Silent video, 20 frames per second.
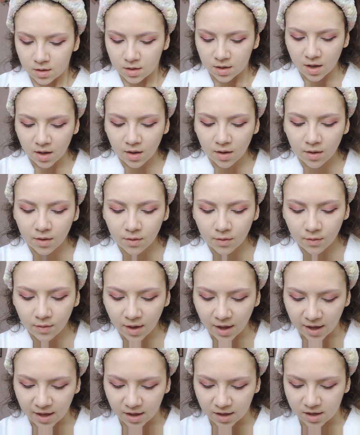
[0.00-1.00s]

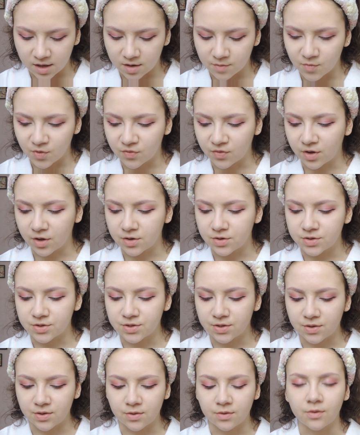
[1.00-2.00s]
Now I can move on
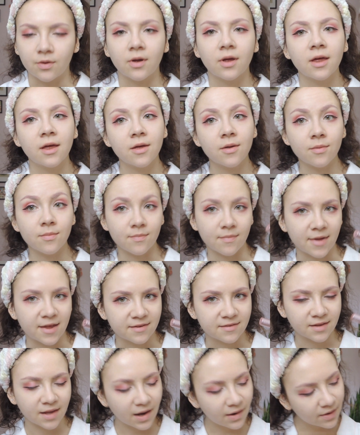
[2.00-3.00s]
to
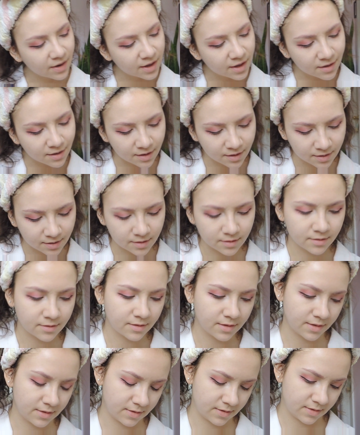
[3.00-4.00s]
mascara.
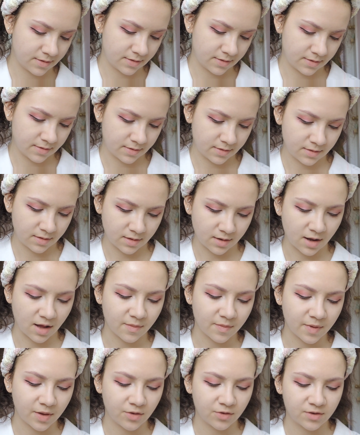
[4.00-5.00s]

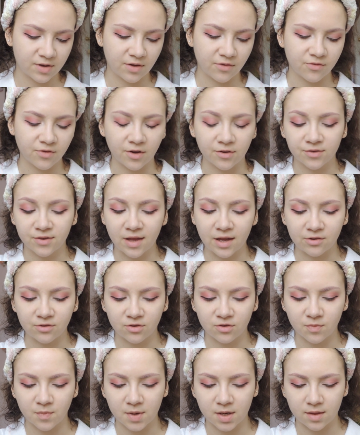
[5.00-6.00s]
I'll be using false
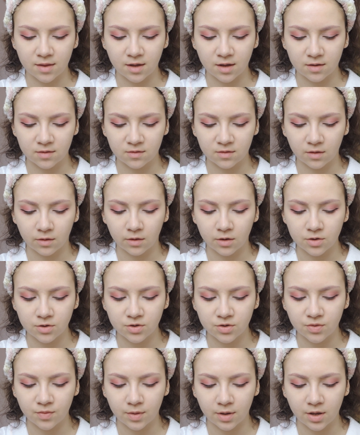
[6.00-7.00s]
lashes, but I think it's still good
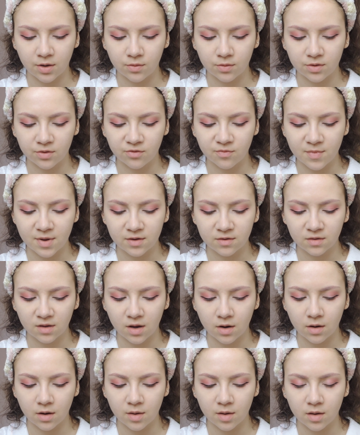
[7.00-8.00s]
to do a coat of
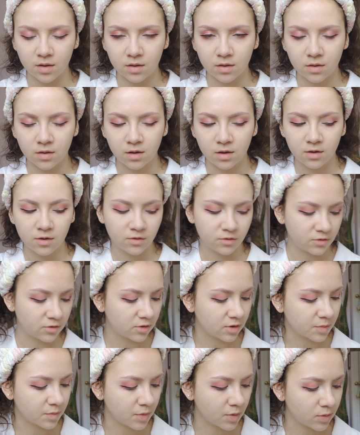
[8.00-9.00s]
mascara
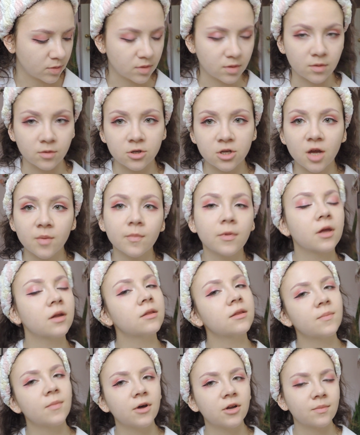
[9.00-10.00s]
so that both the top
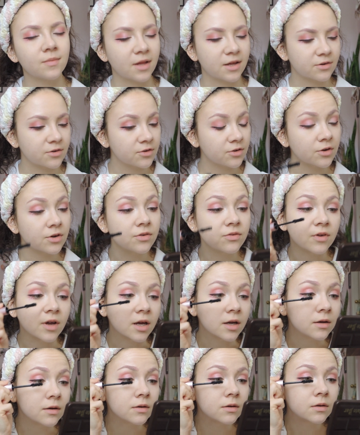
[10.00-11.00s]
and the bottom lashes are
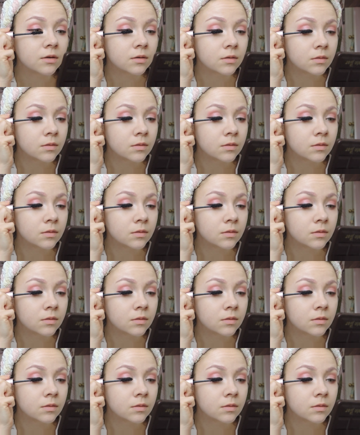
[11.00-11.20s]
defined.